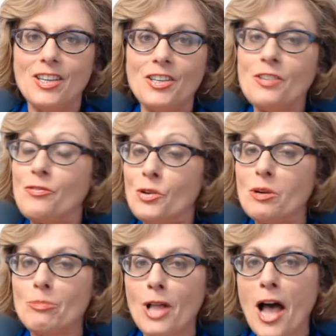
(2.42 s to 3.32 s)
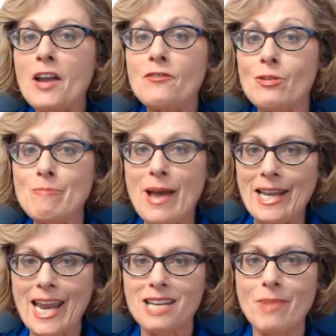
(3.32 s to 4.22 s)
If you're applying for
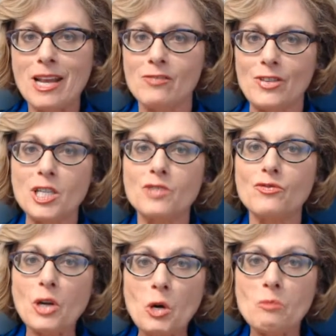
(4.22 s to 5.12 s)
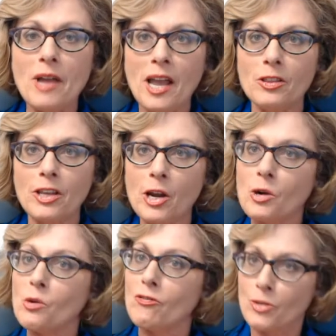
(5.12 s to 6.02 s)
Medicaid benefits for home health
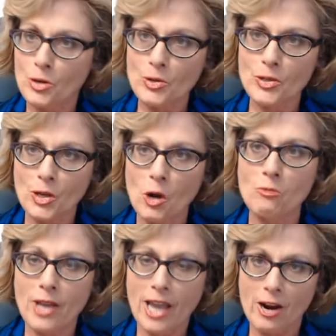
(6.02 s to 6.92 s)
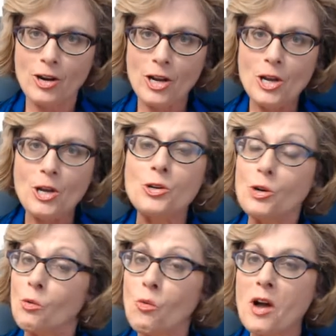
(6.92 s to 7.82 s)
care or for nursing home care,
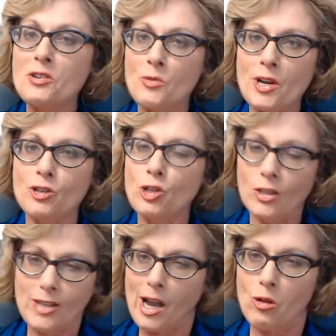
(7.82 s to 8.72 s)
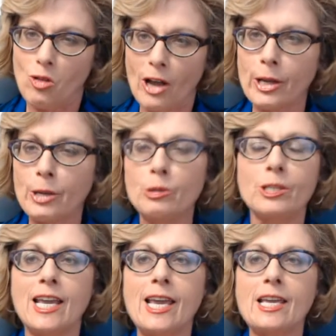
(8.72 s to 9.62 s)
you're wondering just how long it'll
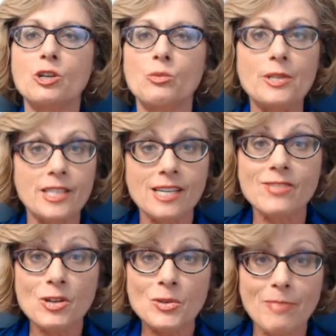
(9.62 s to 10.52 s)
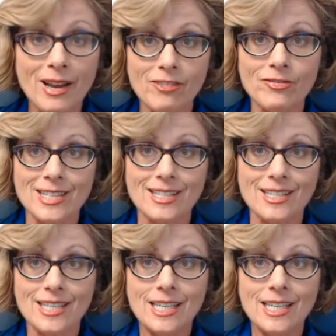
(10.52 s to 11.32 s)
take to receive those benefits.